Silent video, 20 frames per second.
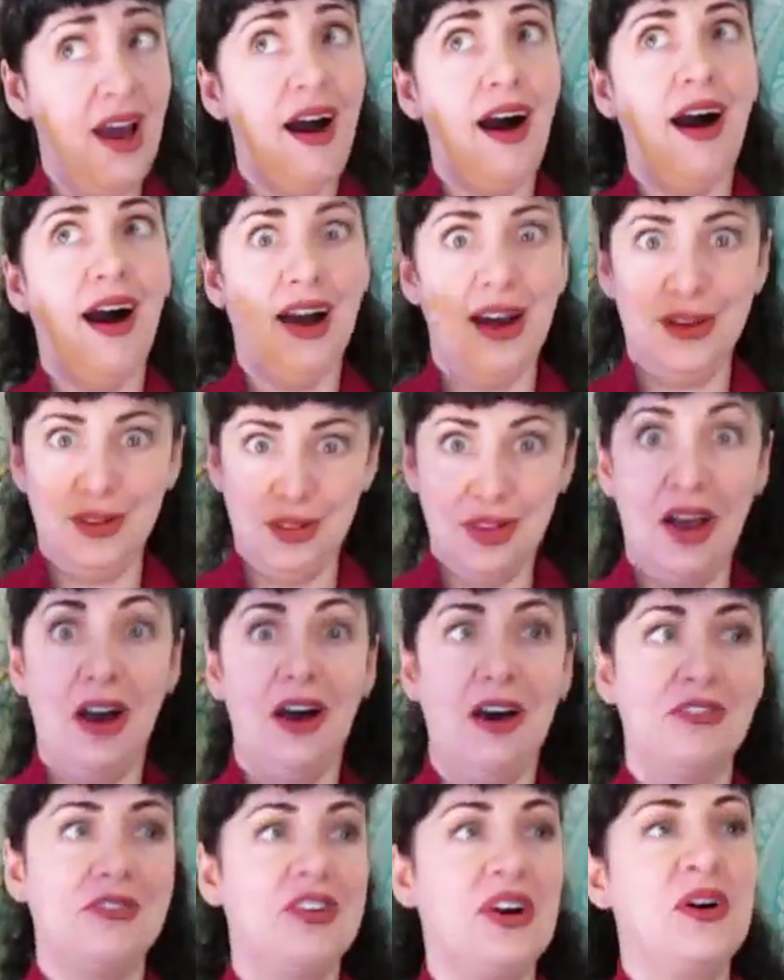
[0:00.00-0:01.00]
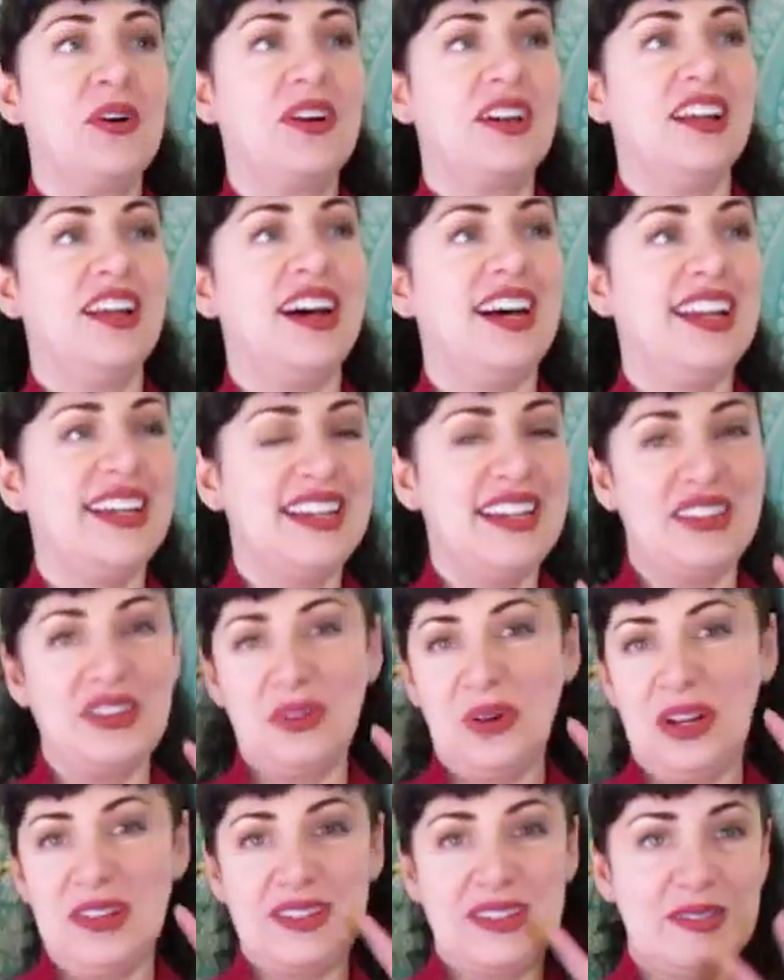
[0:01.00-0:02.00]
I love coconut. The
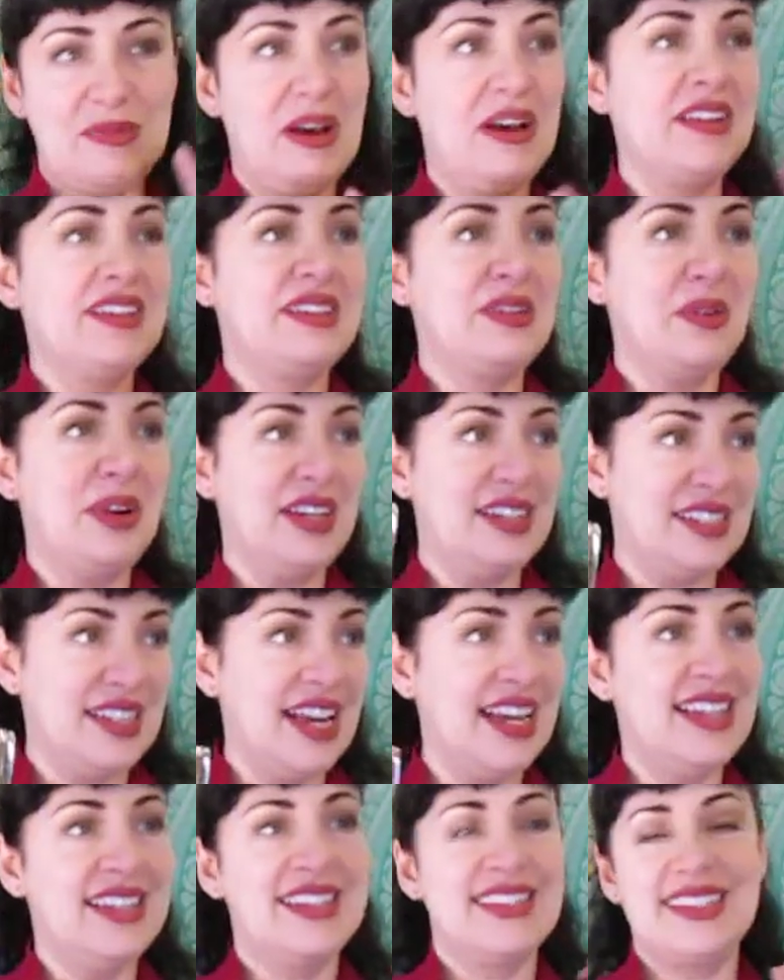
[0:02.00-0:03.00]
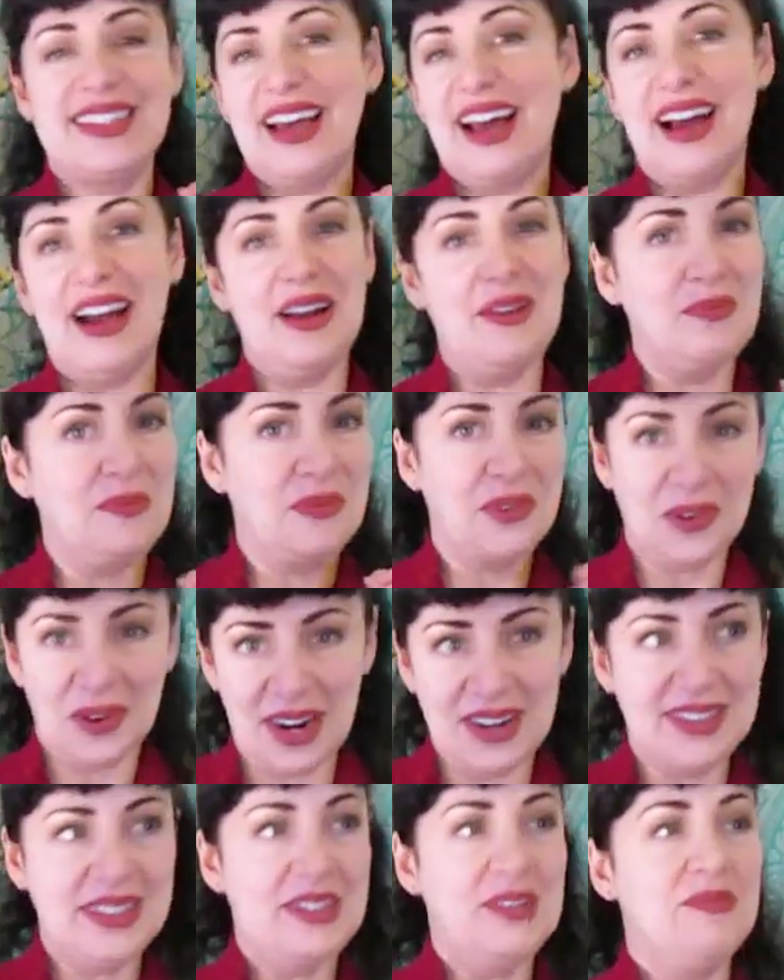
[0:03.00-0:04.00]
way it smells, the way it tastes, I'm
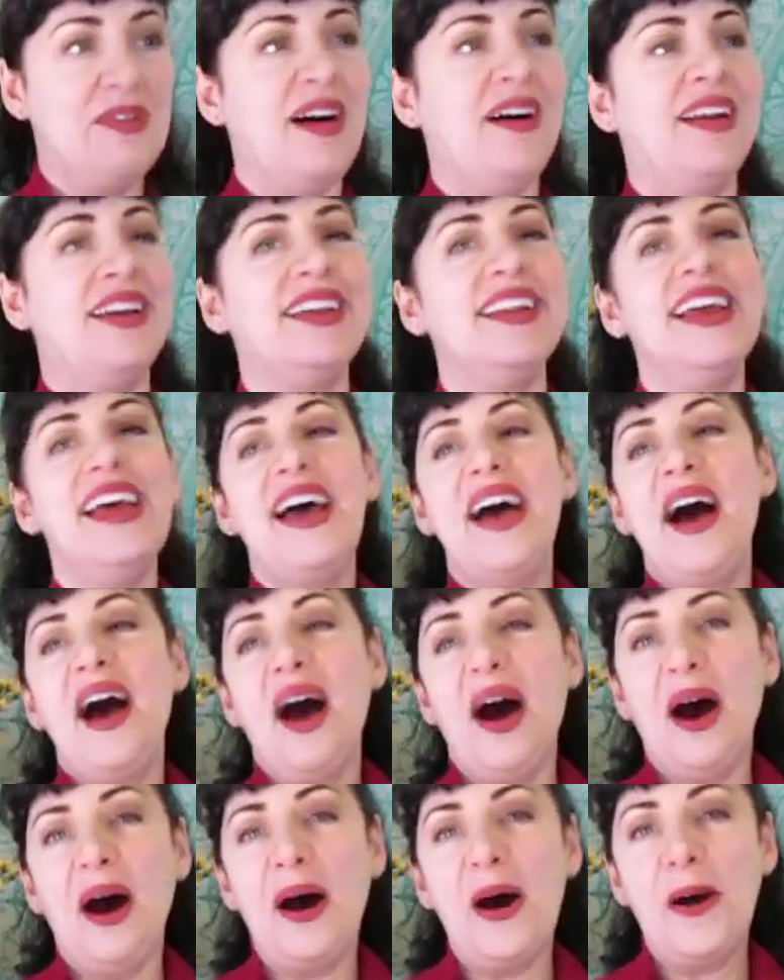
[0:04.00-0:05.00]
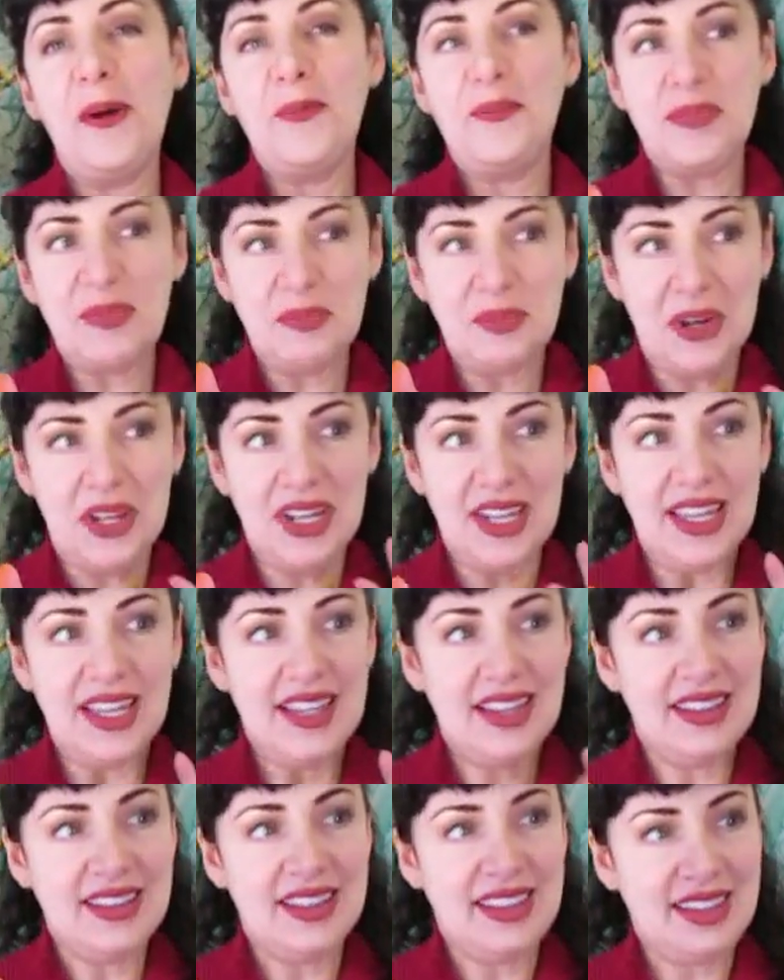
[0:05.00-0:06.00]
crazy about it. But
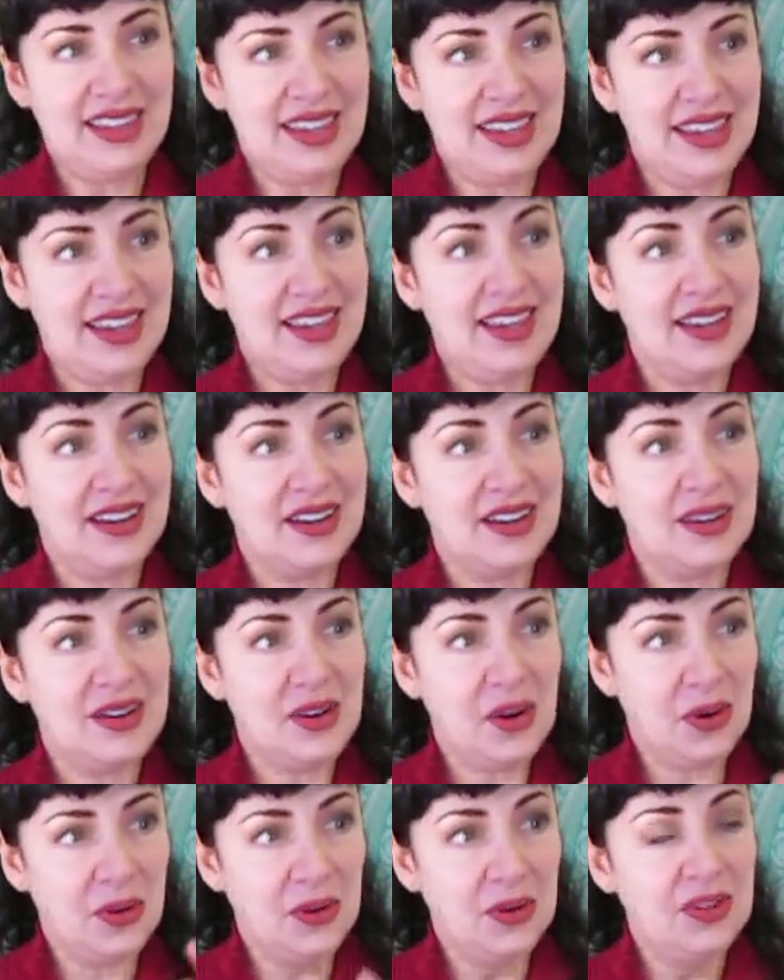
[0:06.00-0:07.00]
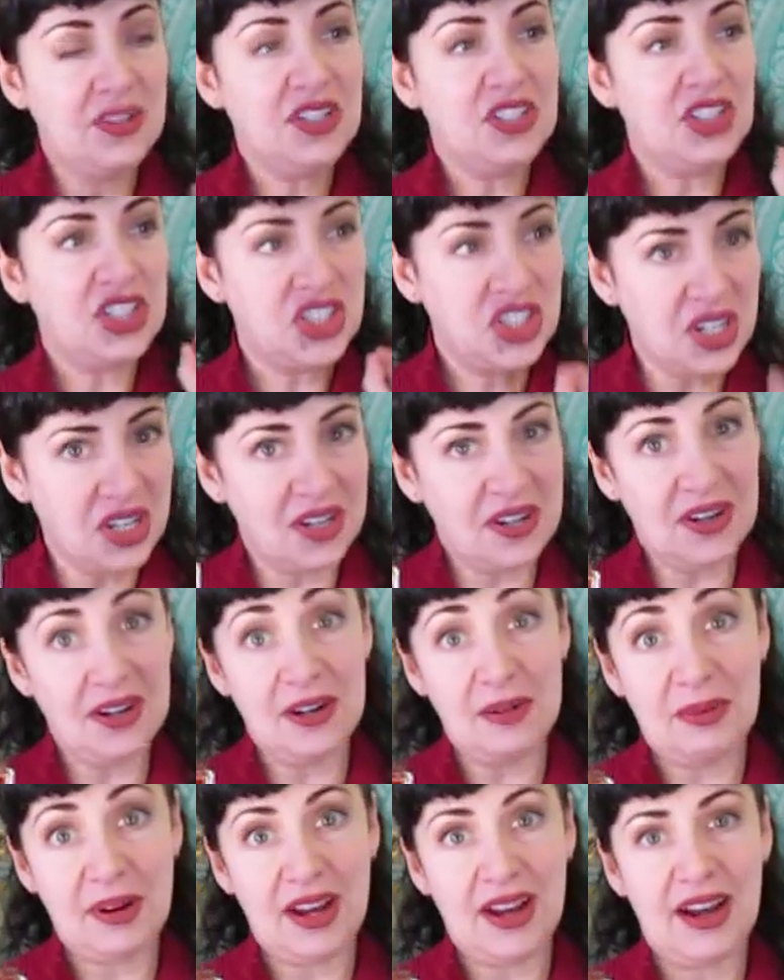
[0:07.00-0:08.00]
in the Gold
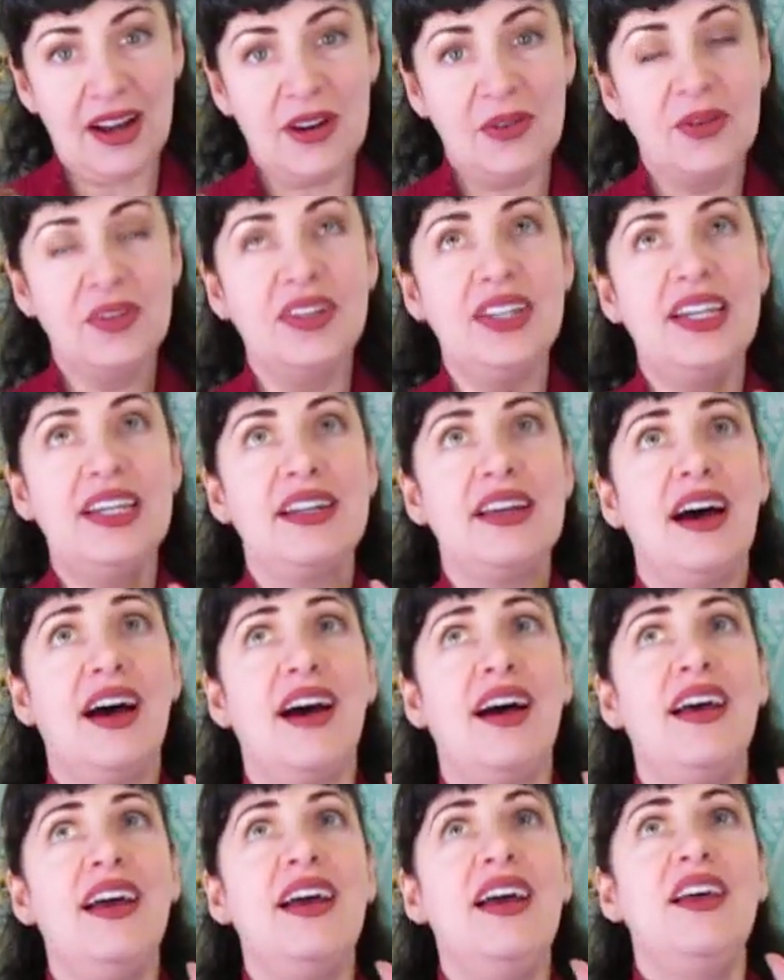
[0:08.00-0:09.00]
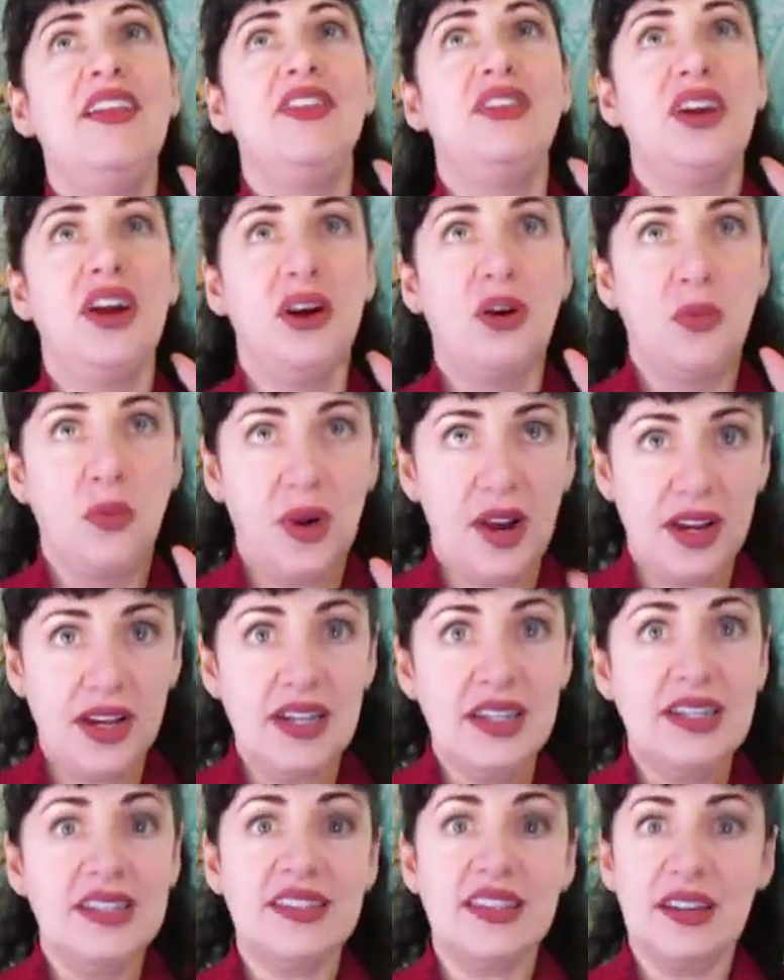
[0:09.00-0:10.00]
Sugar by Aquilina, there
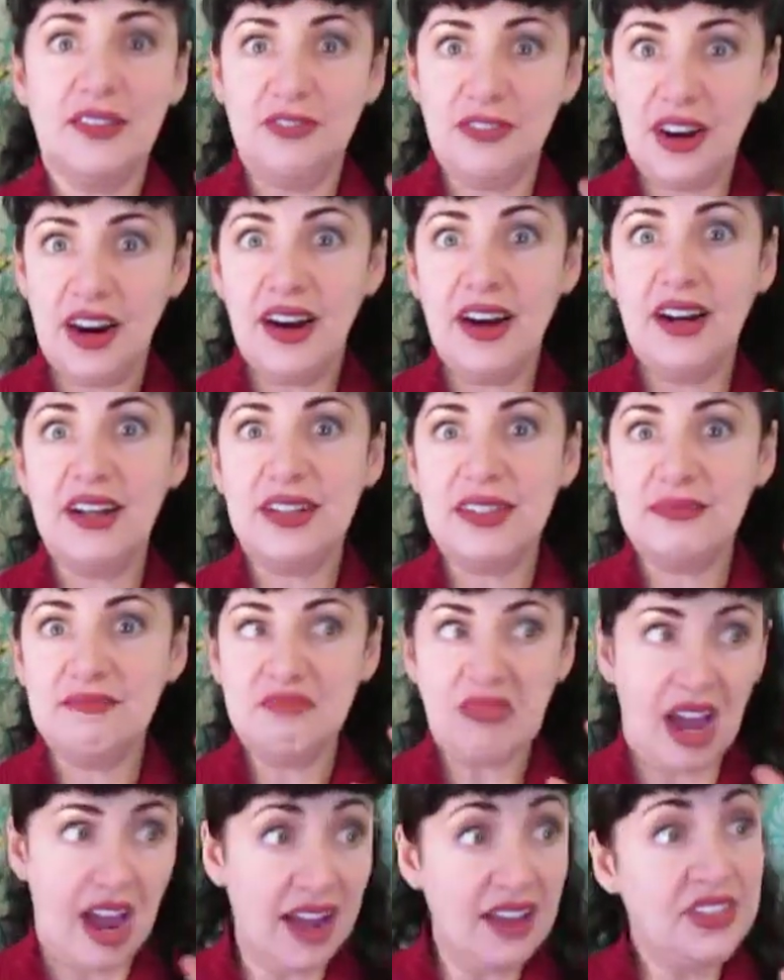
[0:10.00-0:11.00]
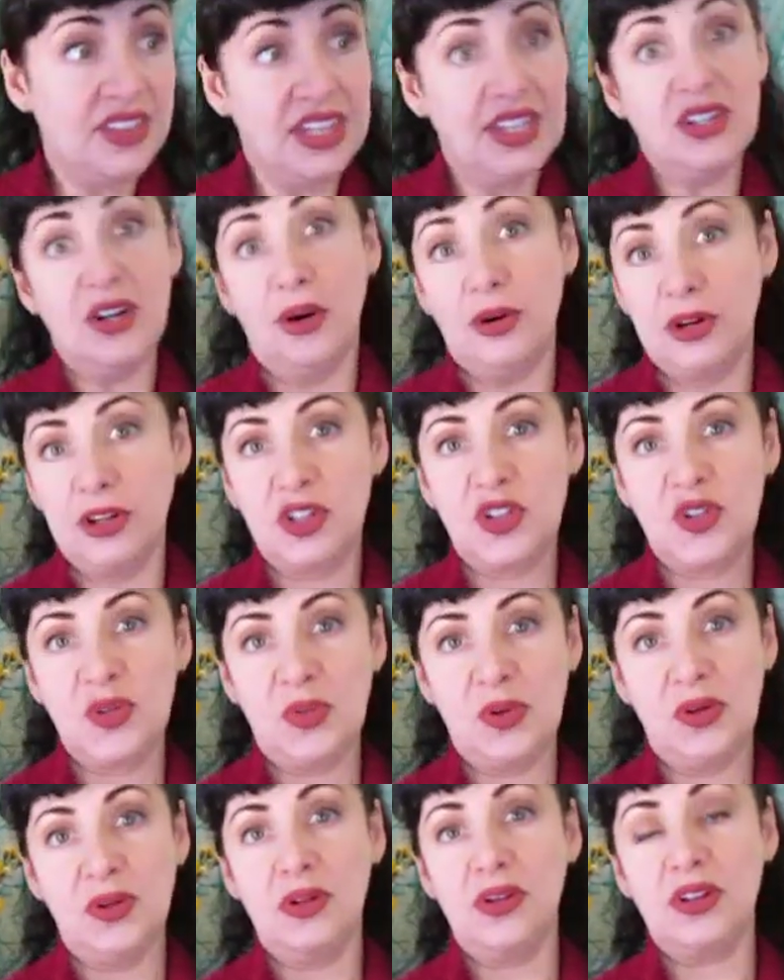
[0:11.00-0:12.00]
was a very, I think,
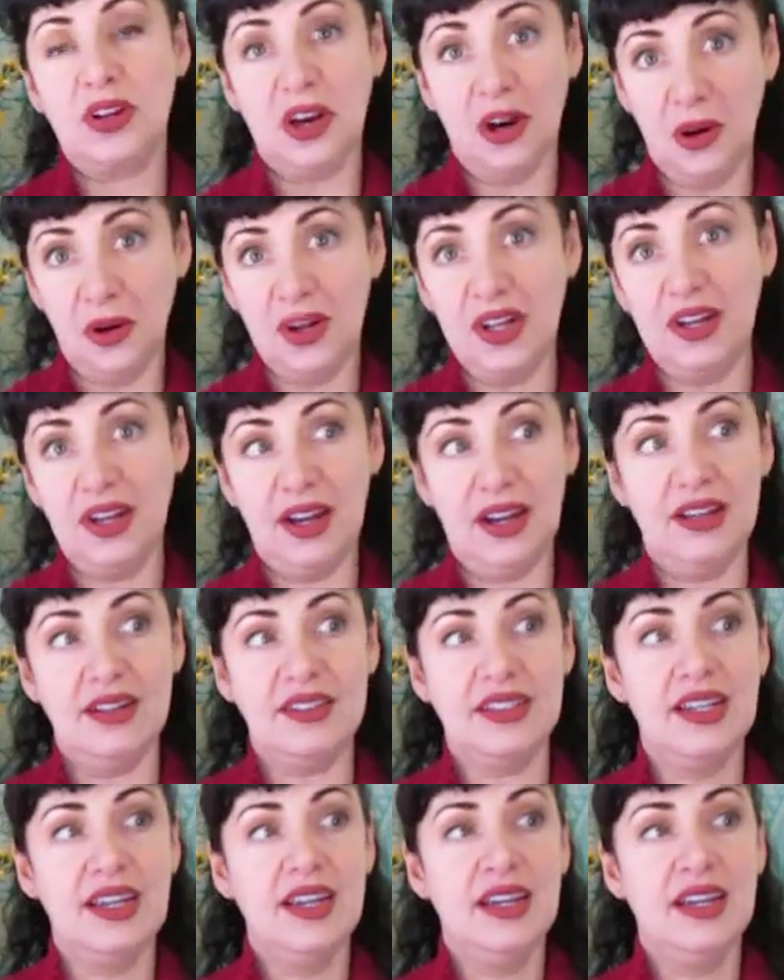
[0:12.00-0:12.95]
noticeable coconut